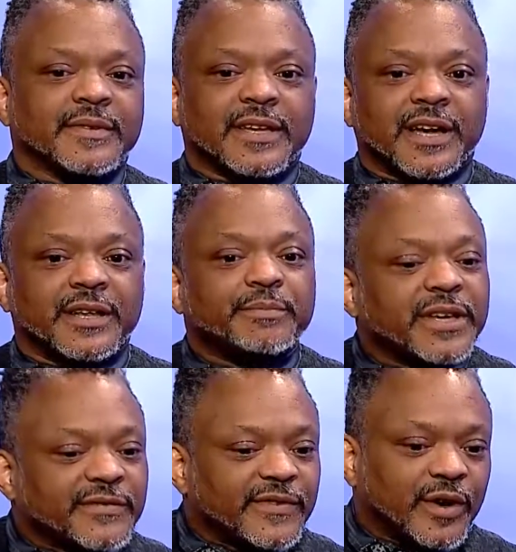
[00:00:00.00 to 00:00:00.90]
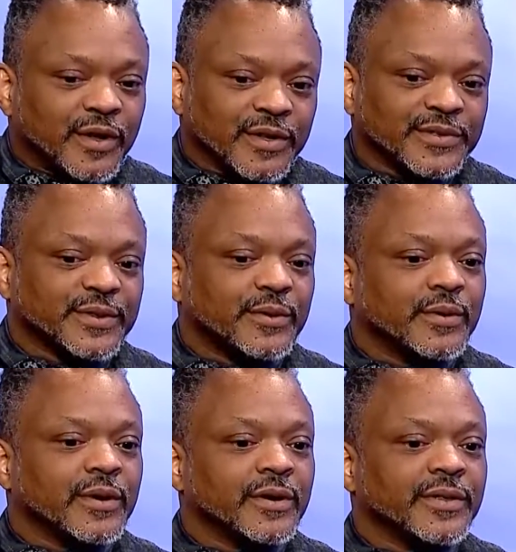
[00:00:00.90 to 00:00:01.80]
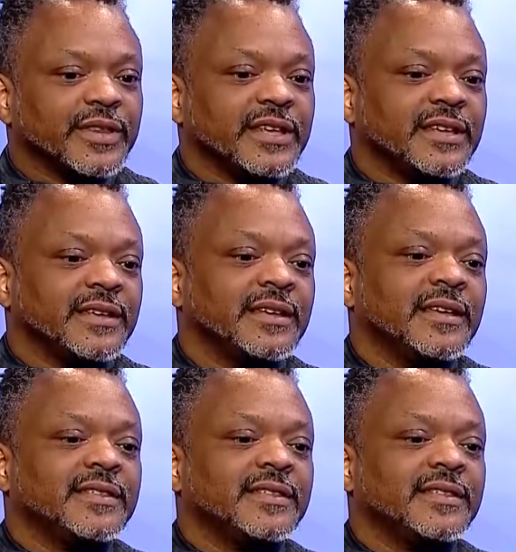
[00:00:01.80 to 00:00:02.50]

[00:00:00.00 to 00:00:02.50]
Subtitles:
kind of pitfalls or the